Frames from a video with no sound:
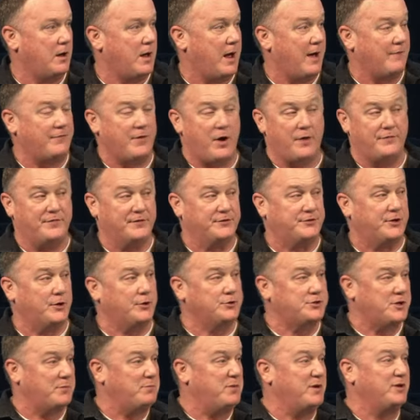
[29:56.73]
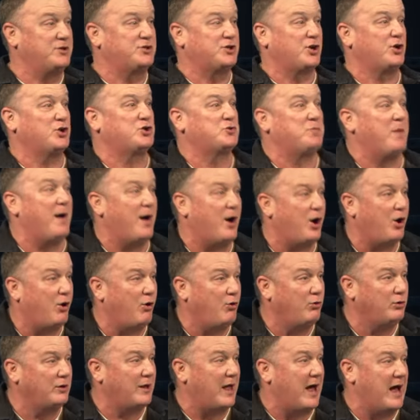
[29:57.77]
I've often told you, I've been in church my
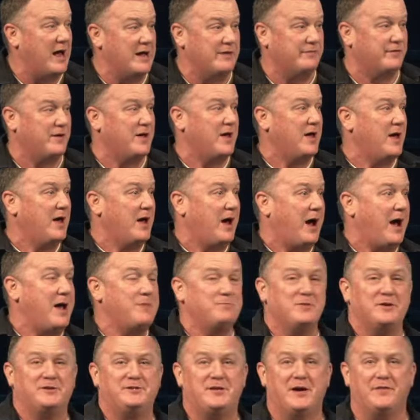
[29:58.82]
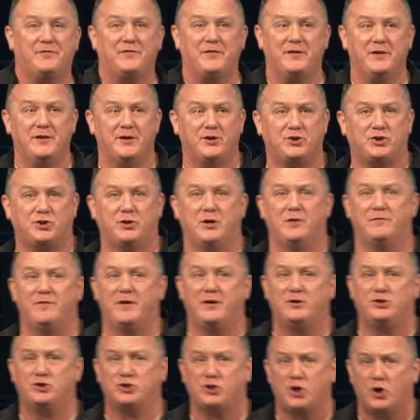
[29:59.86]
whole life. I'm the definition of a
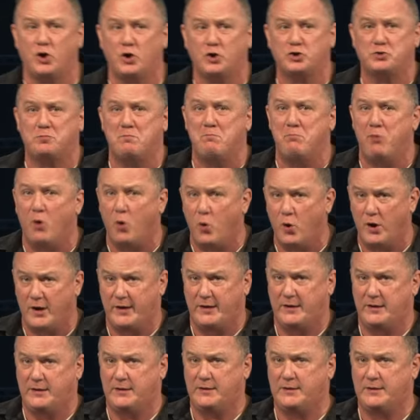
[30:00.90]
church boy.